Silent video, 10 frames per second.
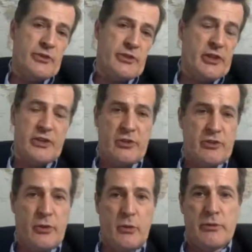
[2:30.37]
We're 6
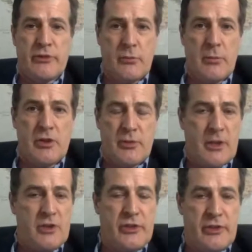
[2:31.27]
years old, so much of
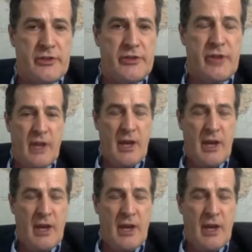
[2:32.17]
muchness.